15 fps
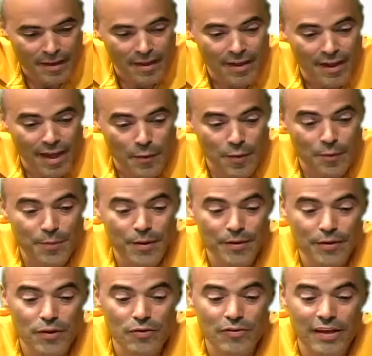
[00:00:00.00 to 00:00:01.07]
It would be
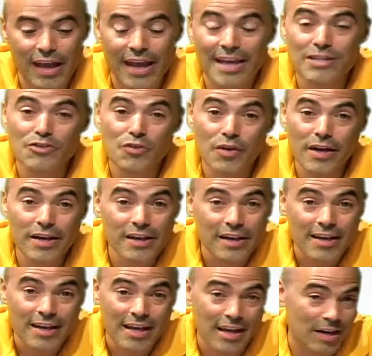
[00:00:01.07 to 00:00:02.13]
using Android
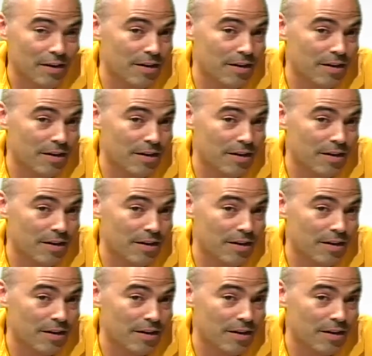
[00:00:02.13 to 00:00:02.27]
and